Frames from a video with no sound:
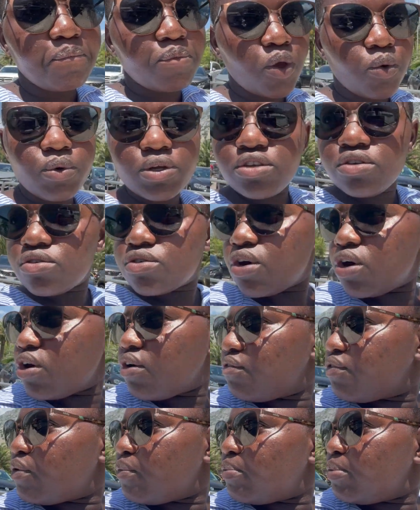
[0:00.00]
we just got
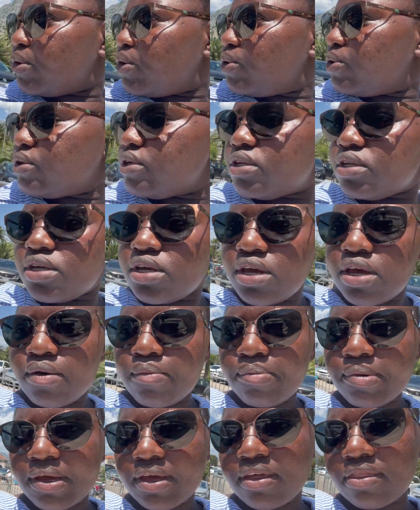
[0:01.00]
off the boat
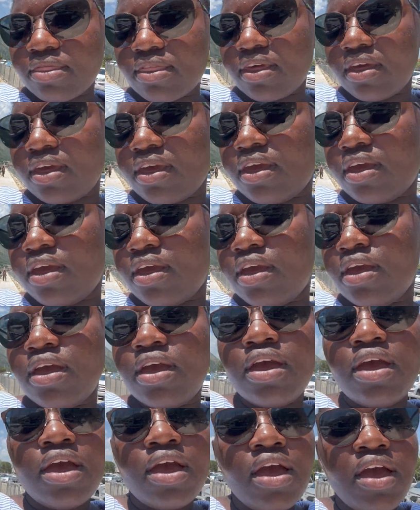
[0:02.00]
back there,
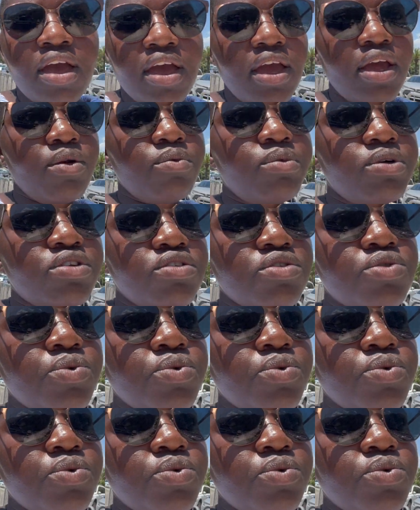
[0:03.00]
and we just